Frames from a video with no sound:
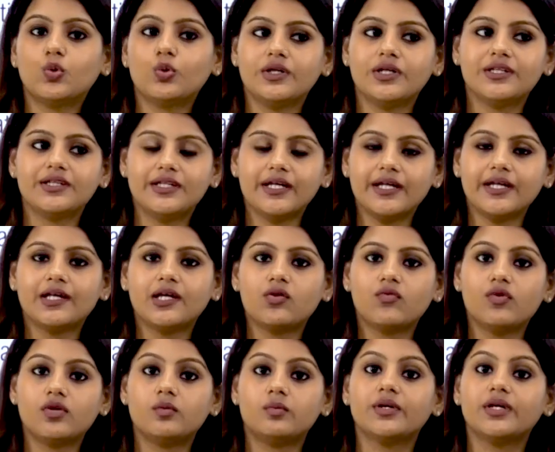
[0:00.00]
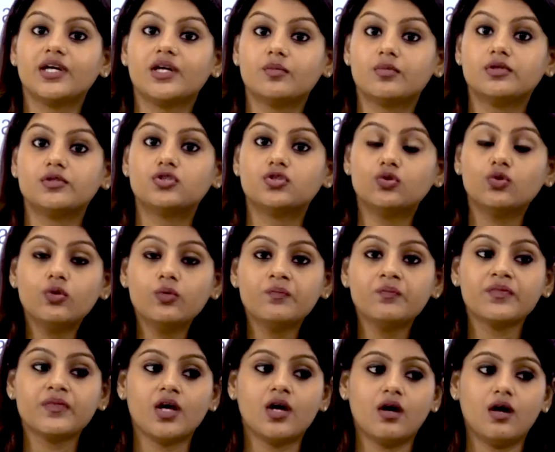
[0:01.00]
only then he will be able
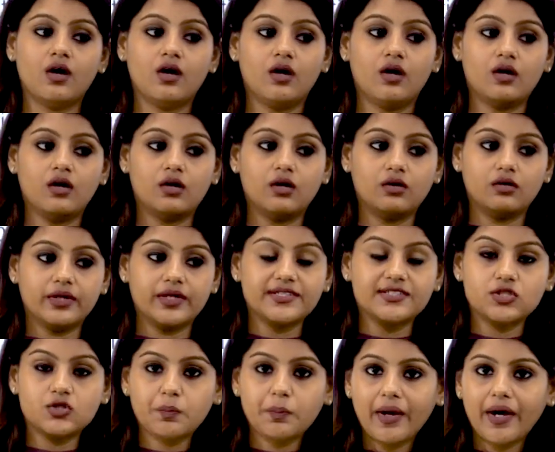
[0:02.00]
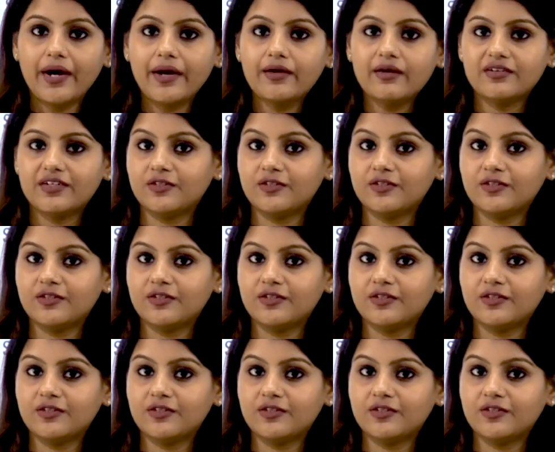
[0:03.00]
to inspire